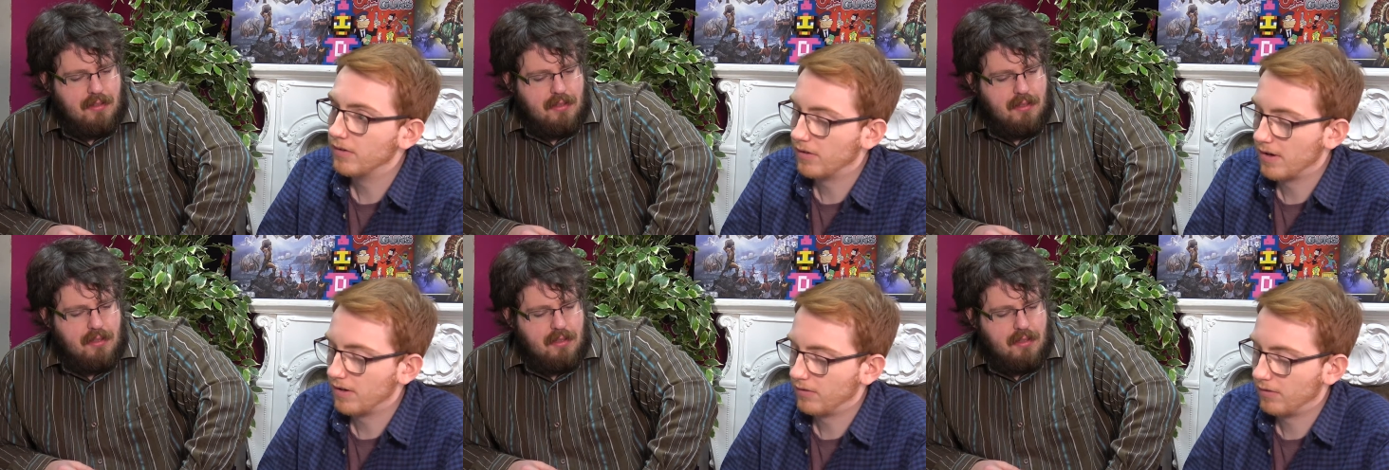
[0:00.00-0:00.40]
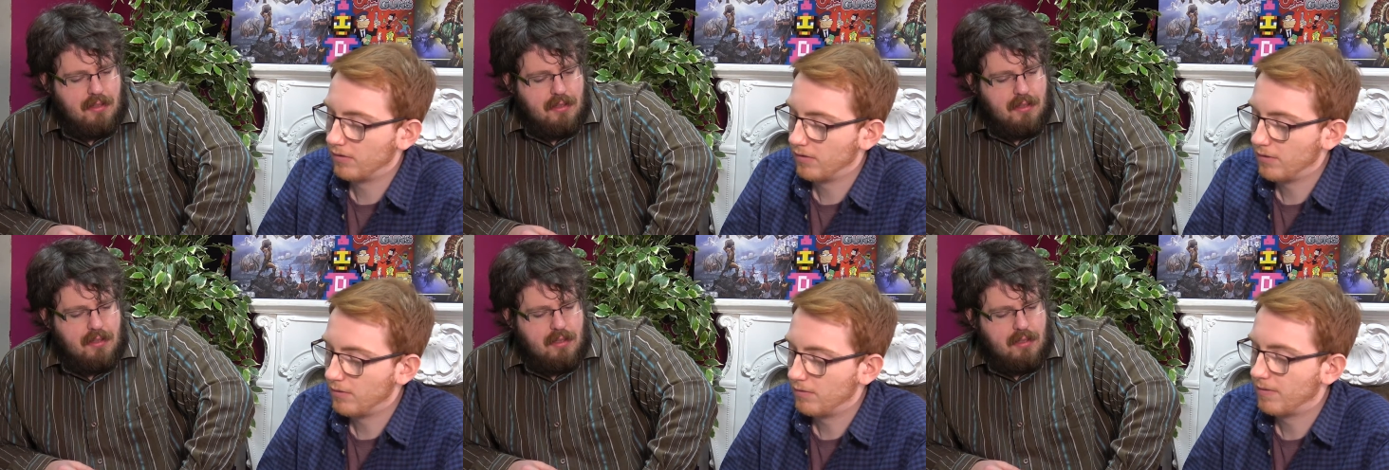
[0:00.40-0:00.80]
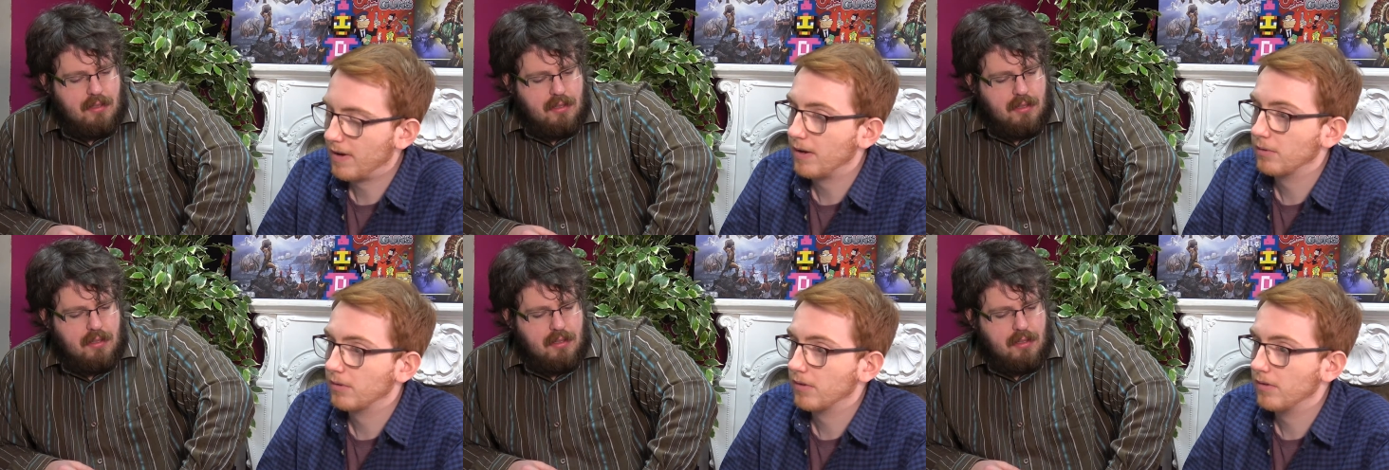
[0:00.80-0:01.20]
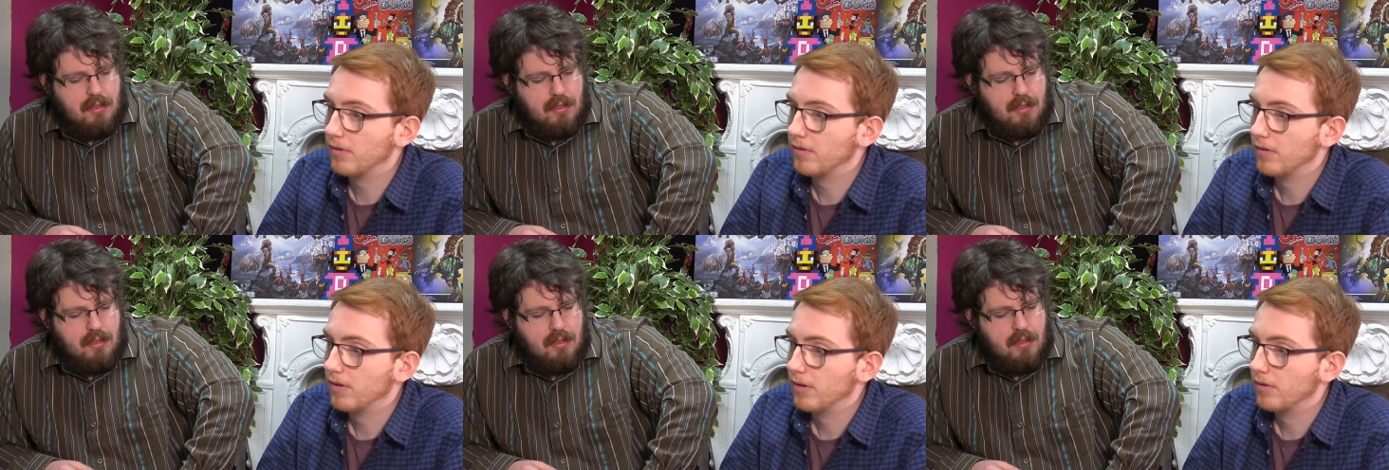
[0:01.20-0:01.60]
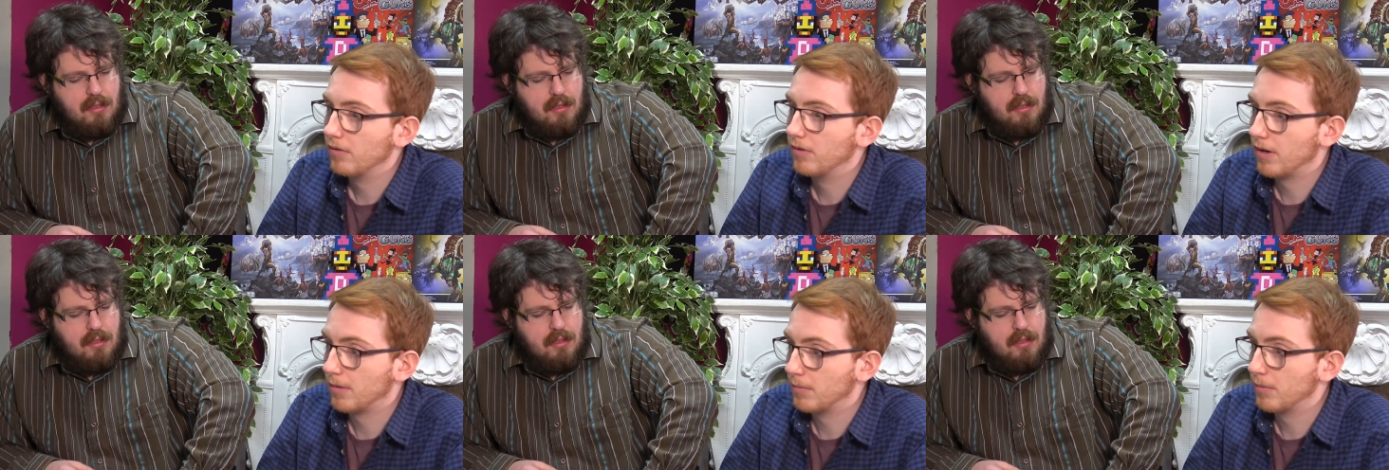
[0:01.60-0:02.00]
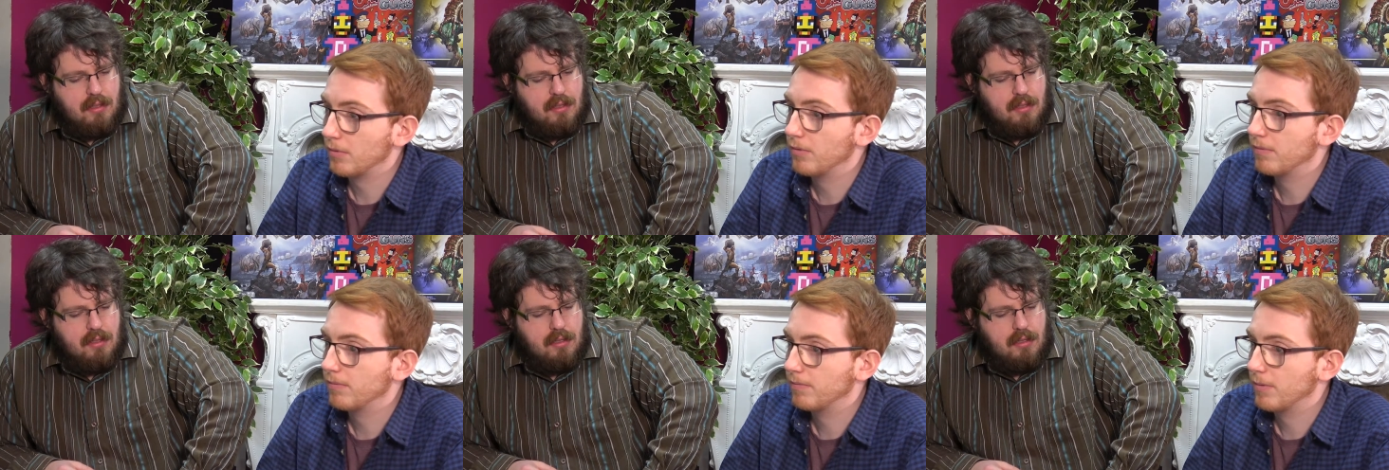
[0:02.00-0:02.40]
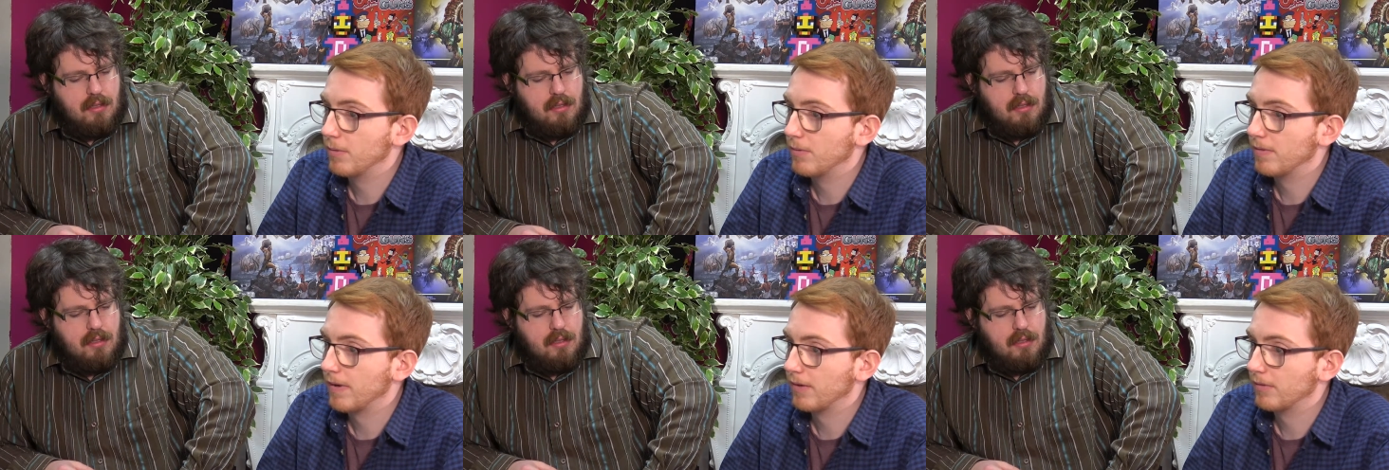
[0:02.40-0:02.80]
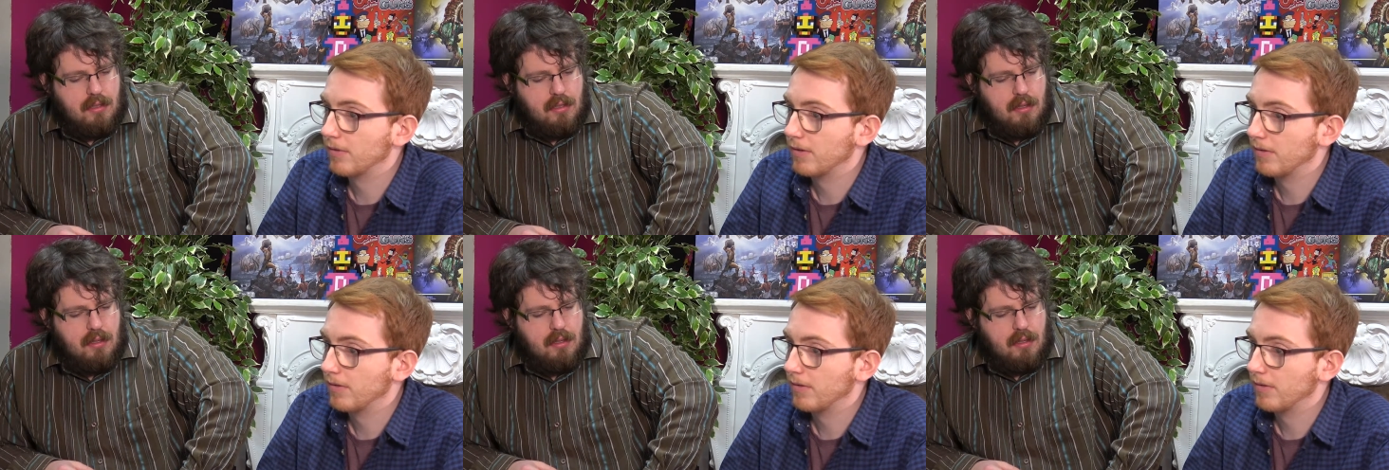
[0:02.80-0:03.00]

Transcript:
Speaker 1: So that's 2,000 doubled. 4,000,